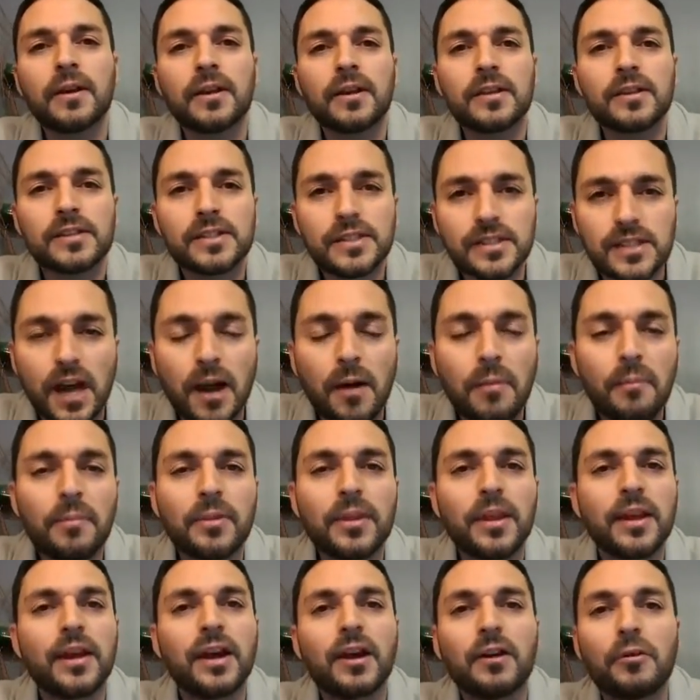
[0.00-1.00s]

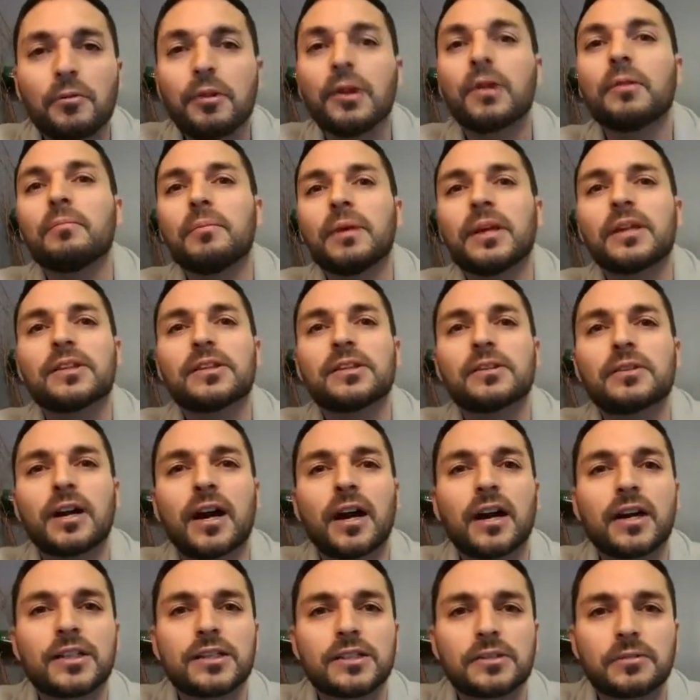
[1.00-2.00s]
someday I will meet you
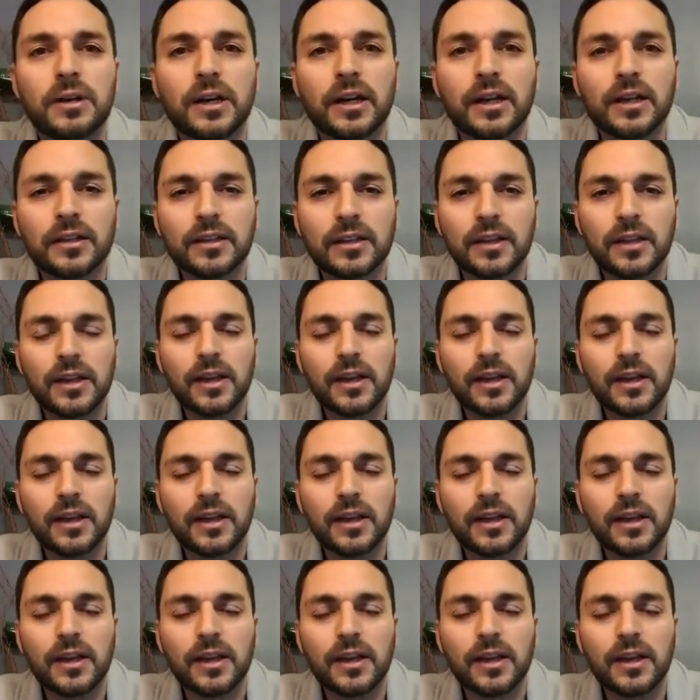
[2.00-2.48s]
guys, right?